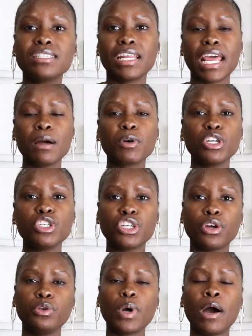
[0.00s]
Today I'm going to
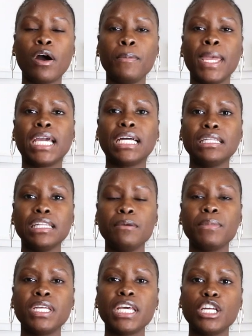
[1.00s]
show you how I make
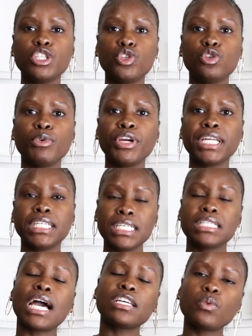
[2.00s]
lemon and turmeric
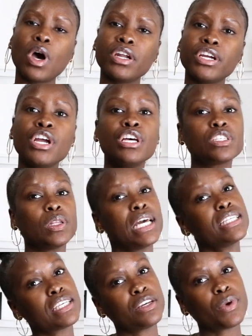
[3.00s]
detox water, so
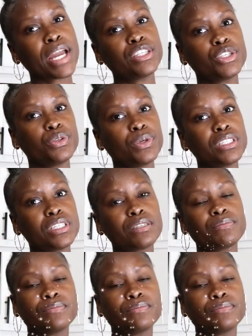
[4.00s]
let's get right to it.